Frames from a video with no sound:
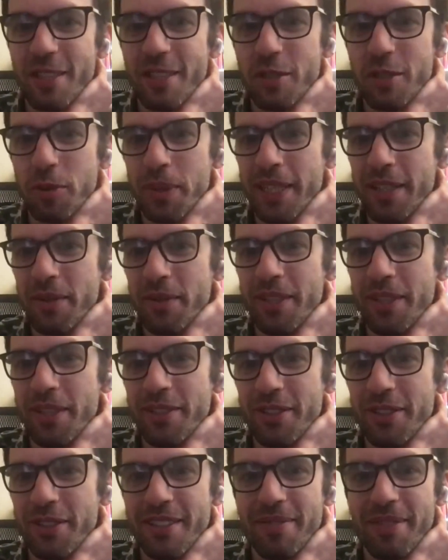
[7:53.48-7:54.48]
interdisciplinary
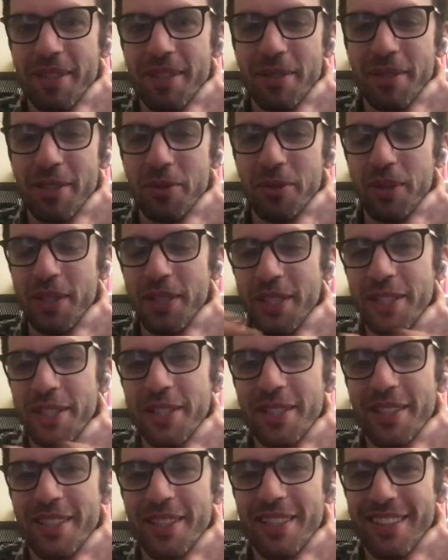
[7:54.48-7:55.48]
research, sometimes it's really
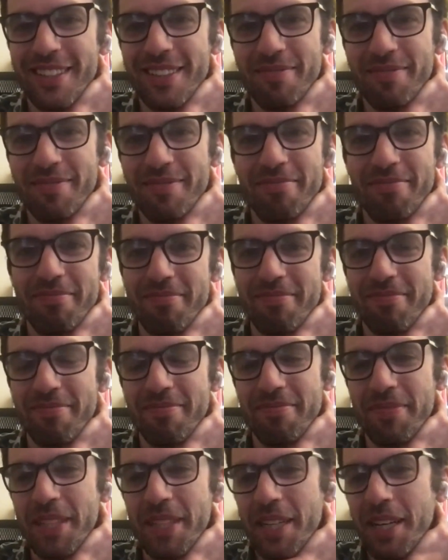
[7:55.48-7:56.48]
good to
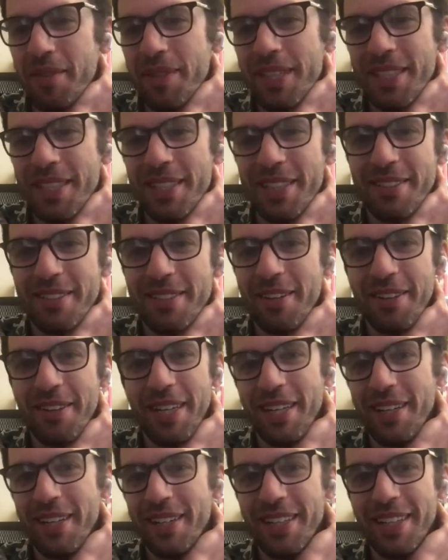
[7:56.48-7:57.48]
be coming into this other
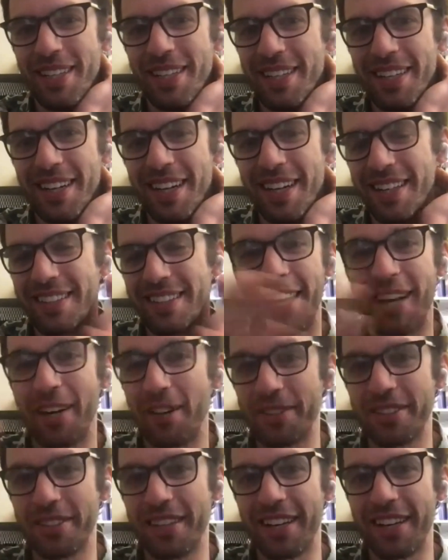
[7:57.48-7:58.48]
area as an
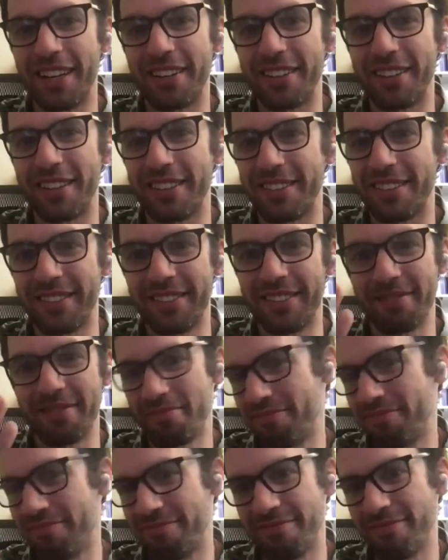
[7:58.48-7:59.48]
outsider because
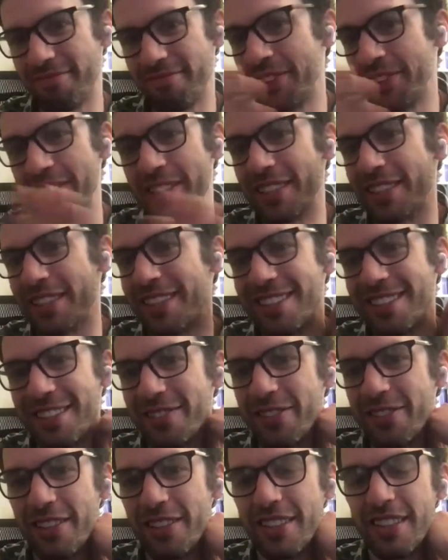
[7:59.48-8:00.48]
you see things
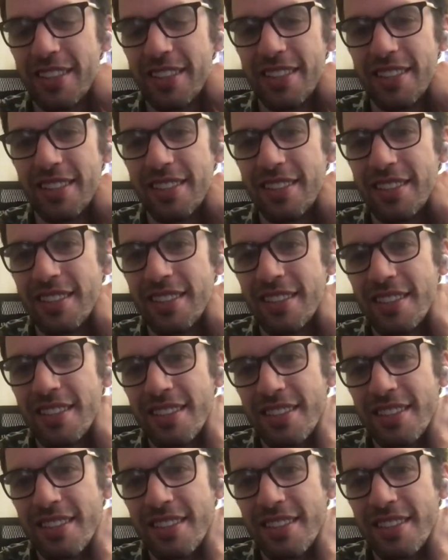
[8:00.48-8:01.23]
differently. And